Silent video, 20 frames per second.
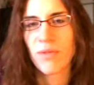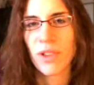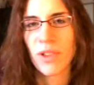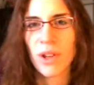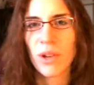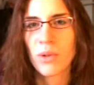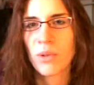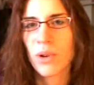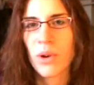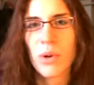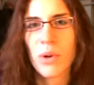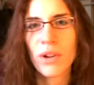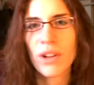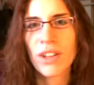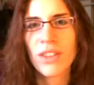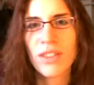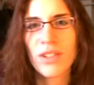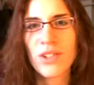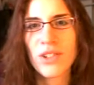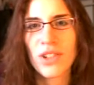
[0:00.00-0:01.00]
video
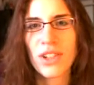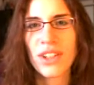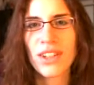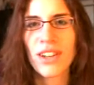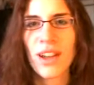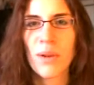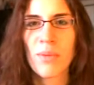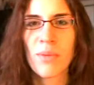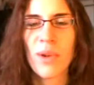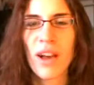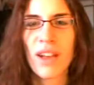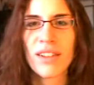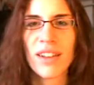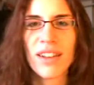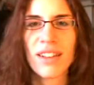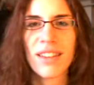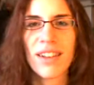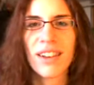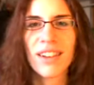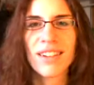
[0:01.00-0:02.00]
recording this shit, I'm not
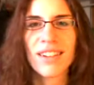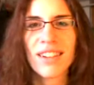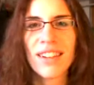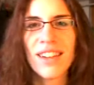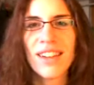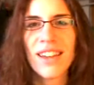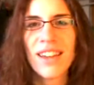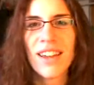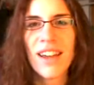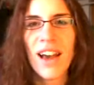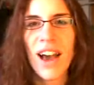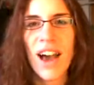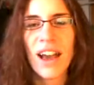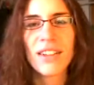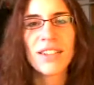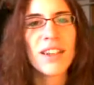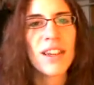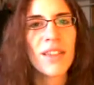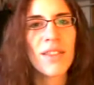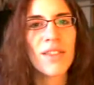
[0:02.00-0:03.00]
like that.
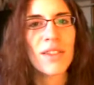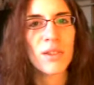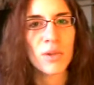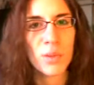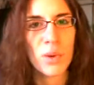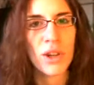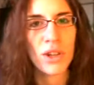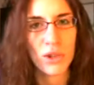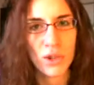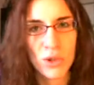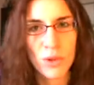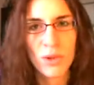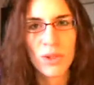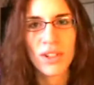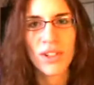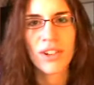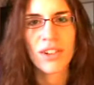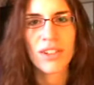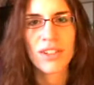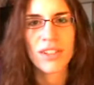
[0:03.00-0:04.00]
I take things way too
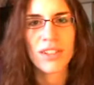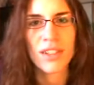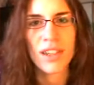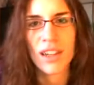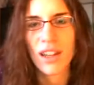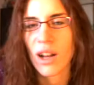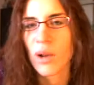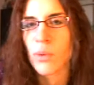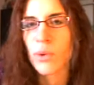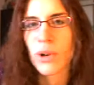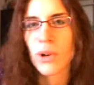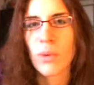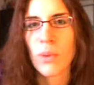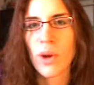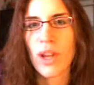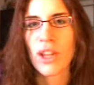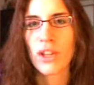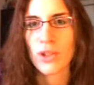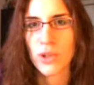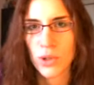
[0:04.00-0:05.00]
seriously, and I work
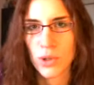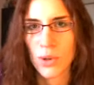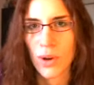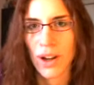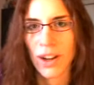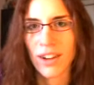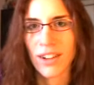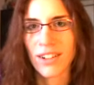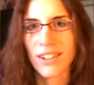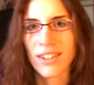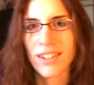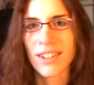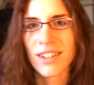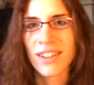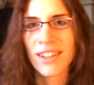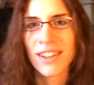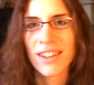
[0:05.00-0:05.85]
way too hard.